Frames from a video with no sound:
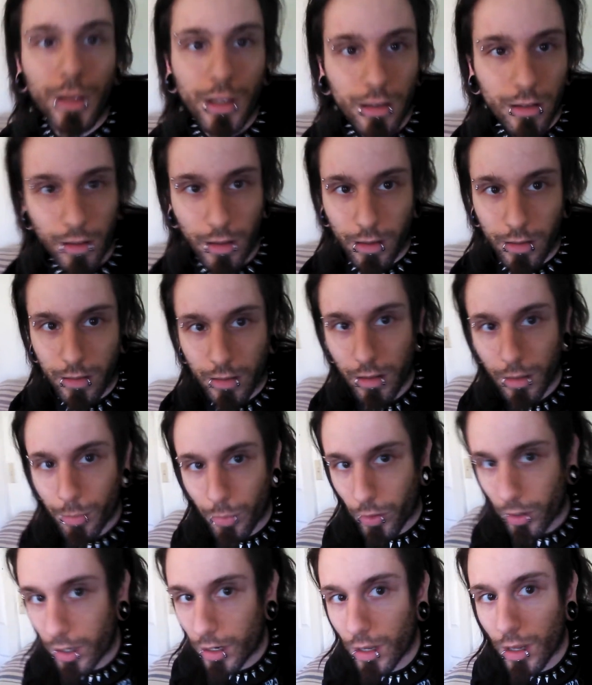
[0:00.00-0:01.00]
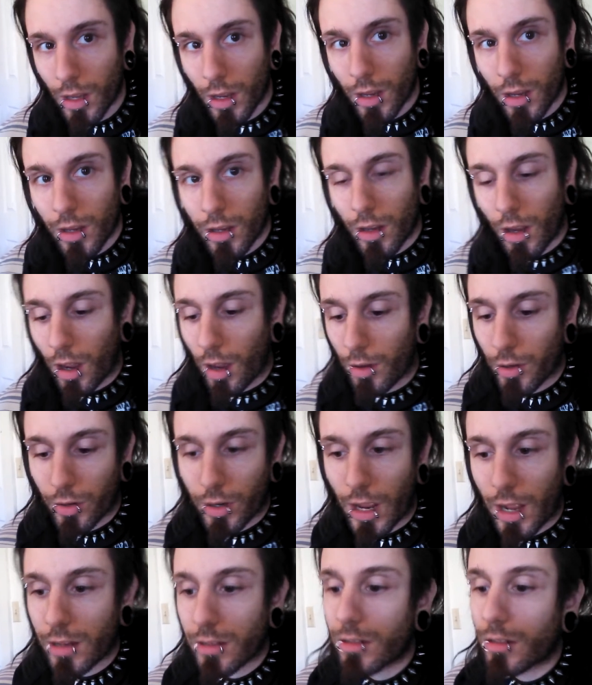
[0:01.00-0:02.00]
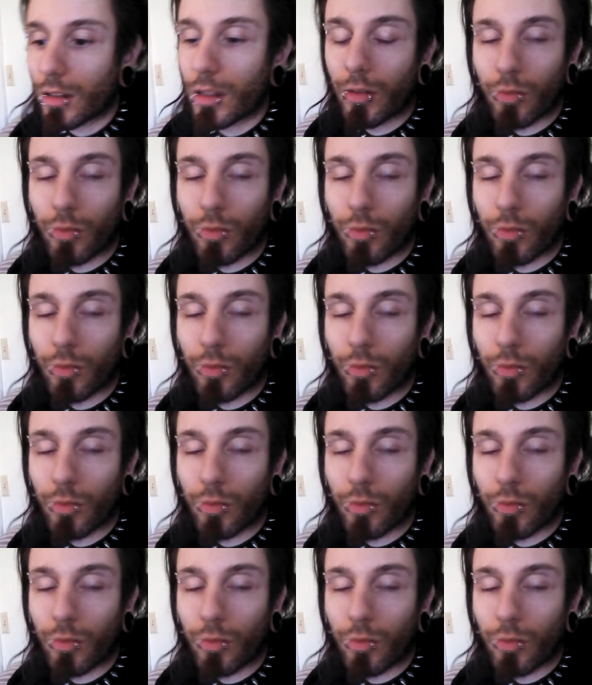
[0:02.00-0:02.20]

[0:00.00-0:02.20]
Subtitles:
It's like a slippery. You're constantly